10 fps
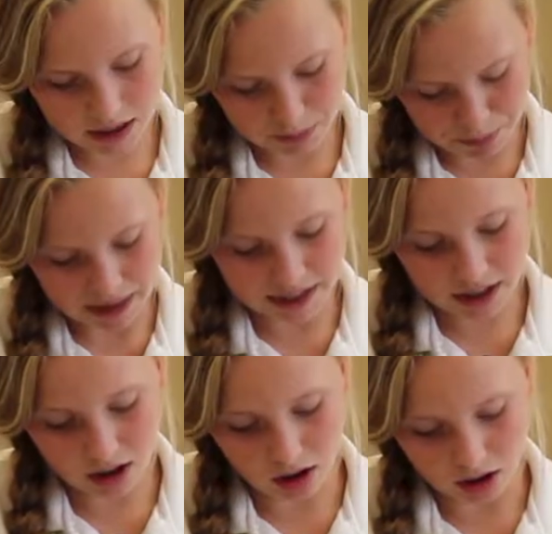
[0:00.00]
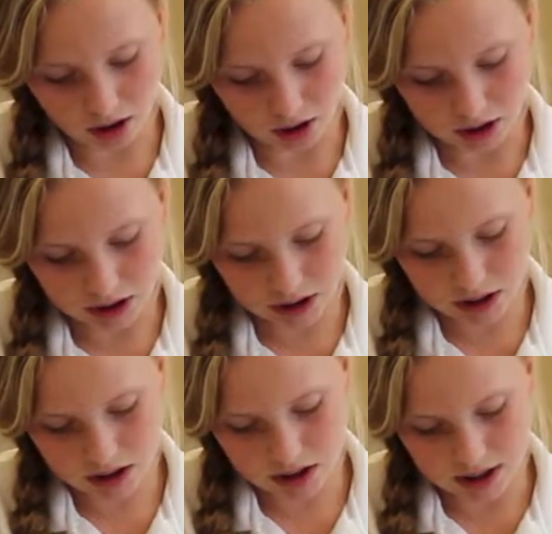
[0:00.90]
depending
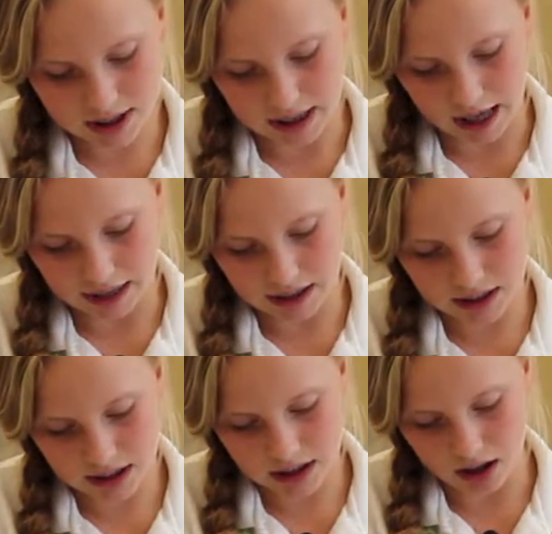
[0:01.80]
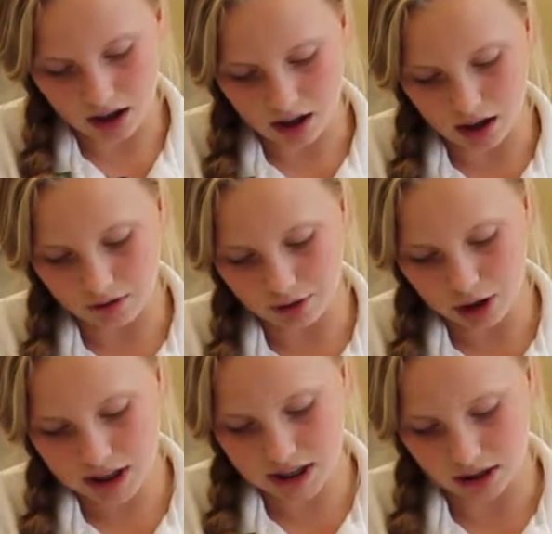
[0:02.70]
on the size of
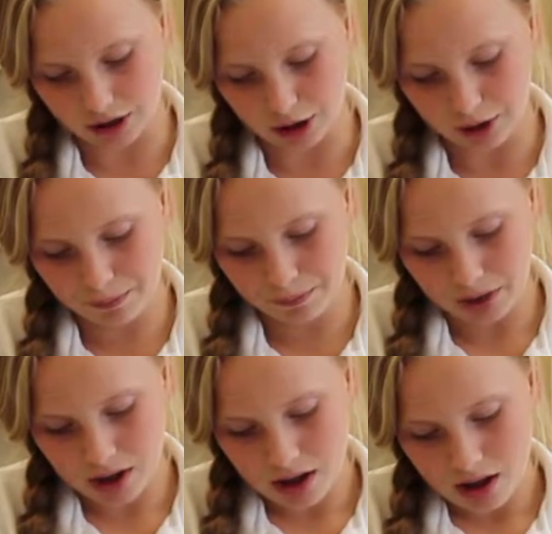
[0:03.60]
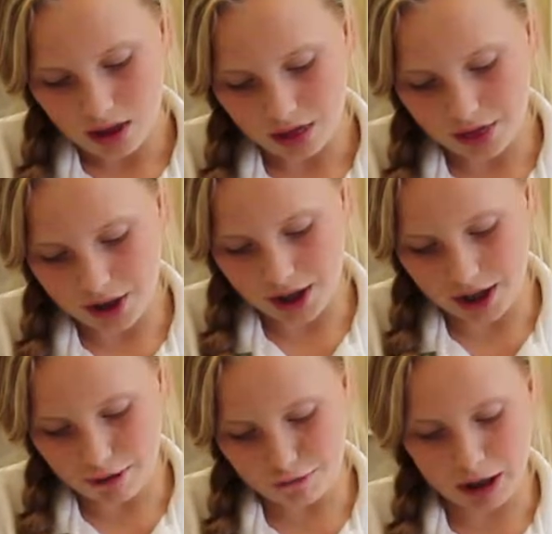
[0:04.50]
your cylinder,
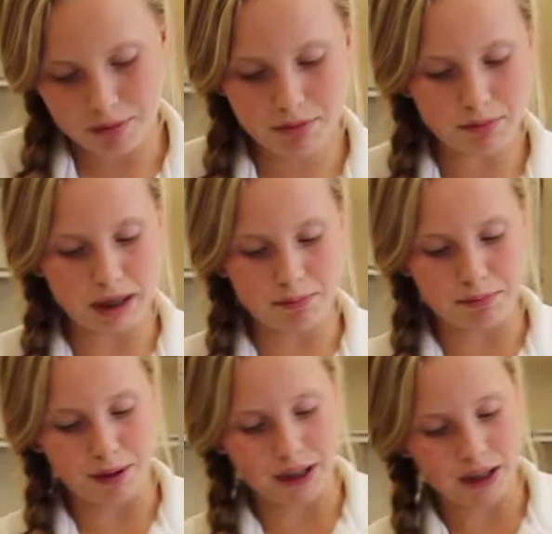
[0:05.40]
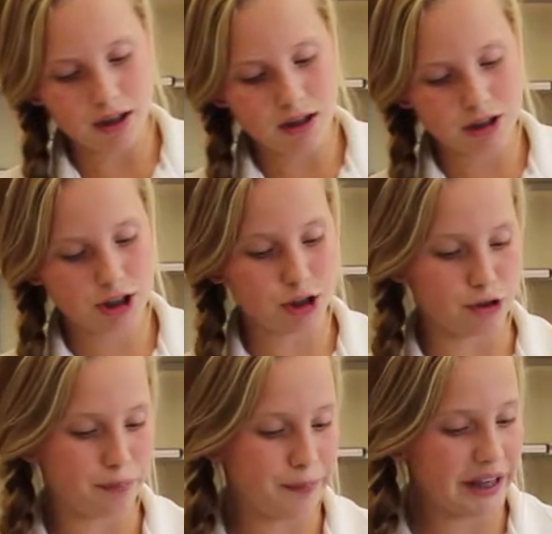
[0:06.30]
the rib might be
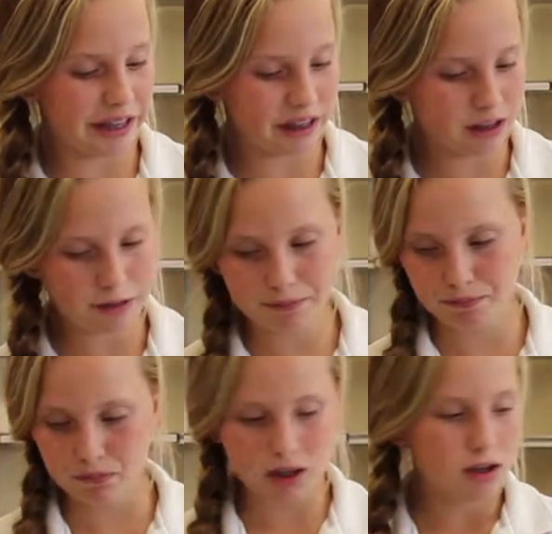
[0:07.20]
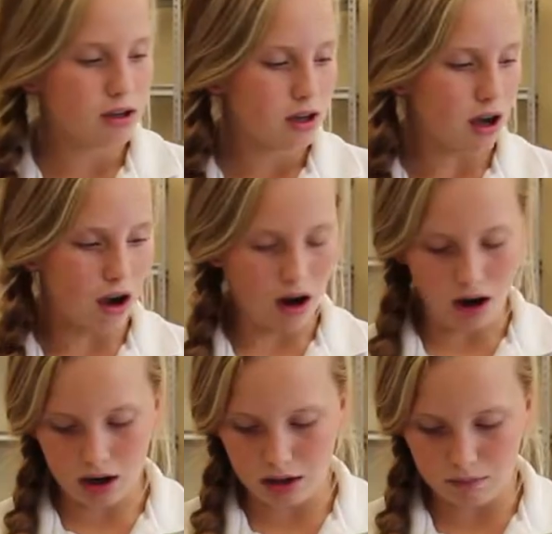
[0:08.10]
too big
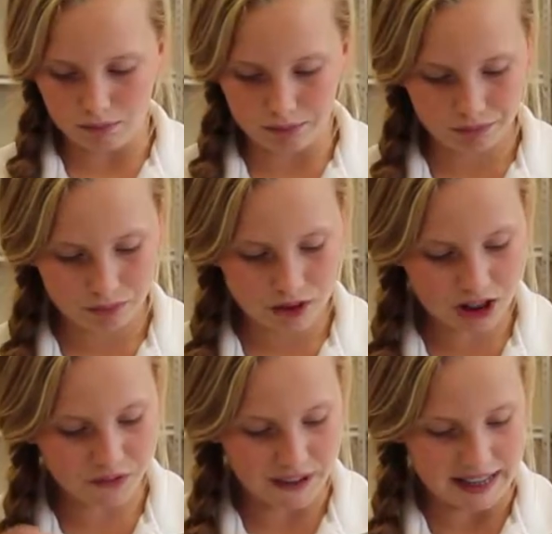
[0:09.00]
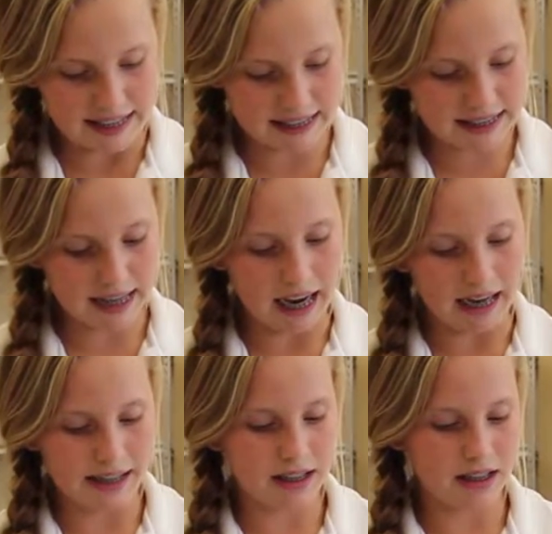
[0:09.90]
to fit
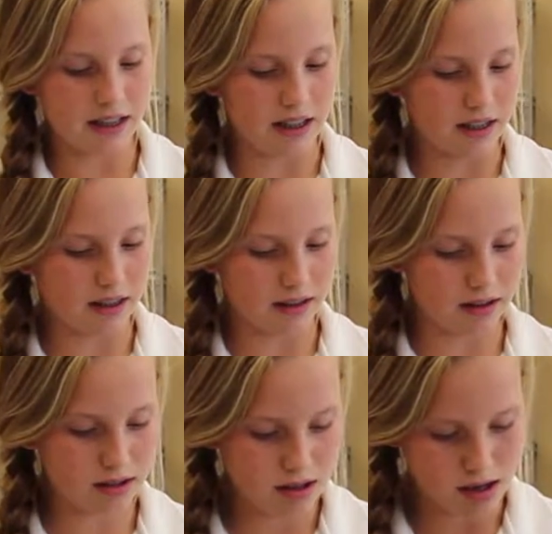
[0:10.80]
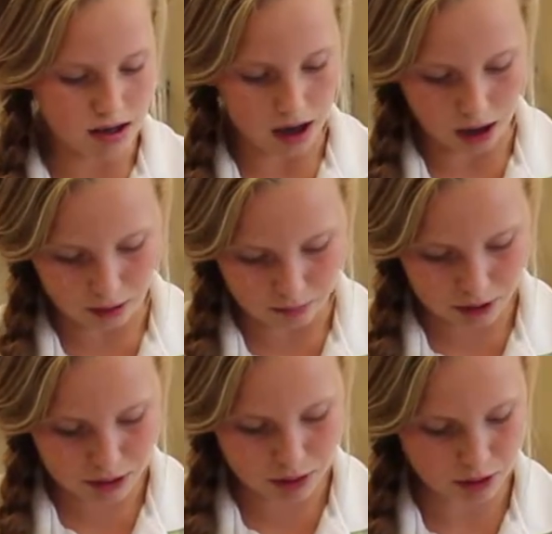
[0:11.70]
inside and
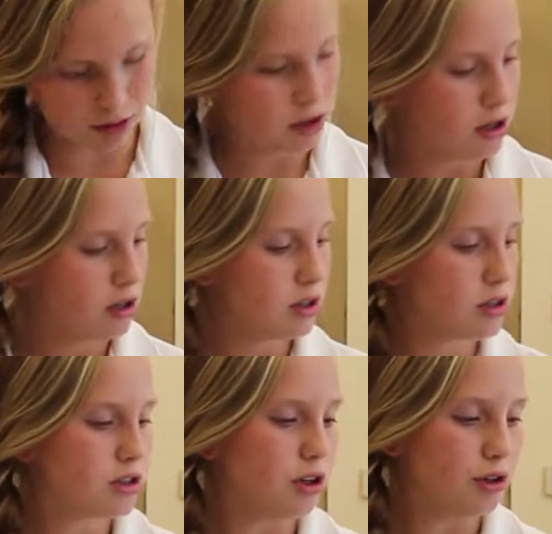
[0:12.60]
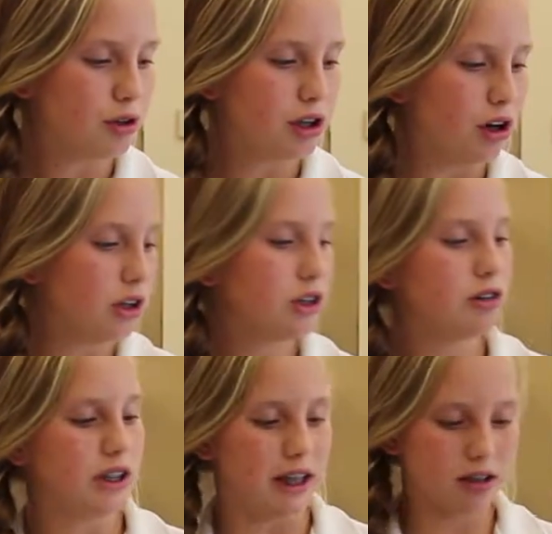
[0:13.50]
smooth. So you can also
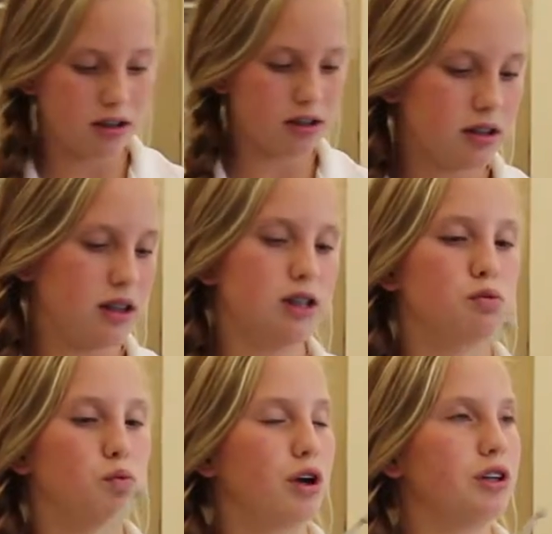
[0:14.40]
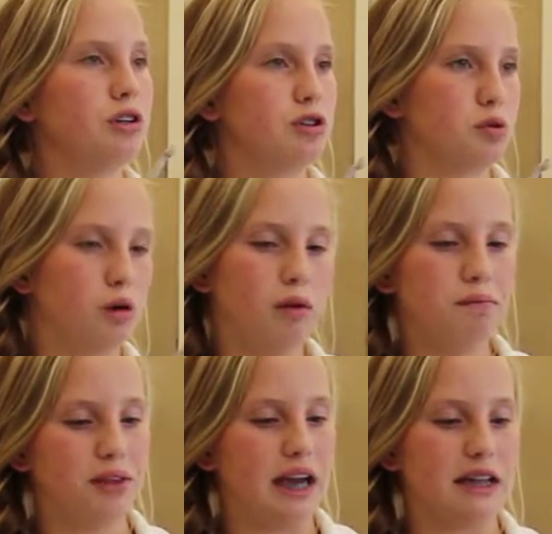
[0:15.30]
take this wooden tool
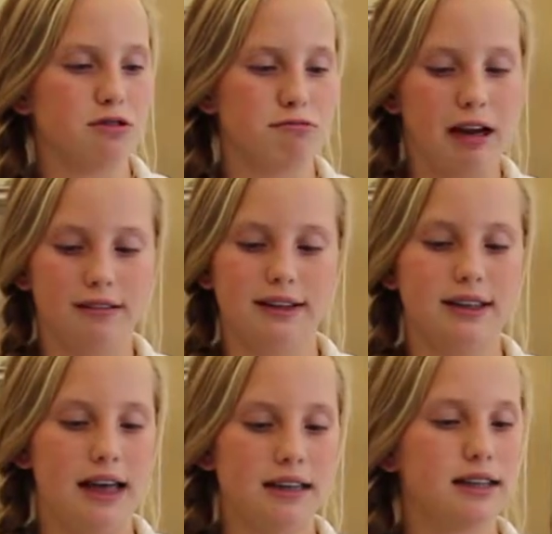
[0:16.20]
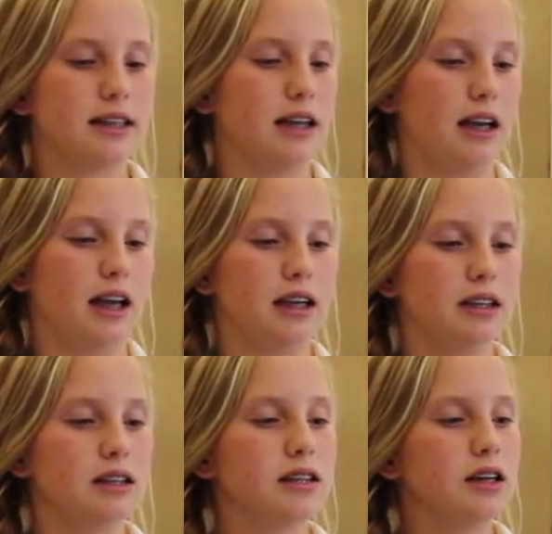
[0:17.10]
that has a rounded end
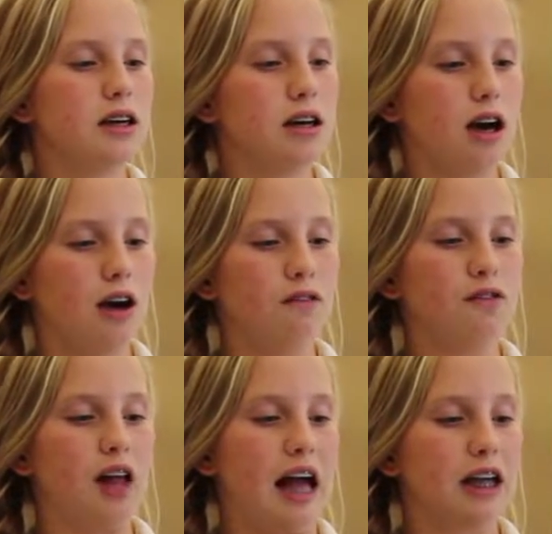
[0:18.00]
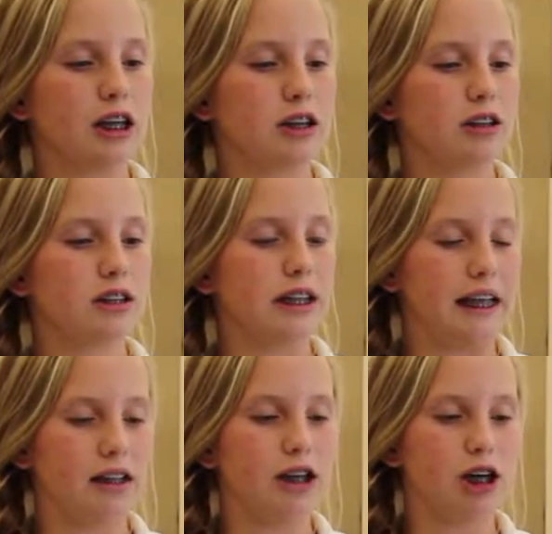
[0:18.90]
and a flat,
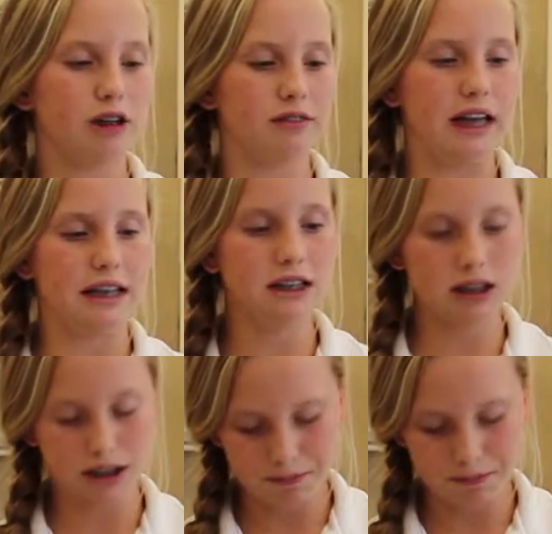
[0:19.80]
slightly curved end.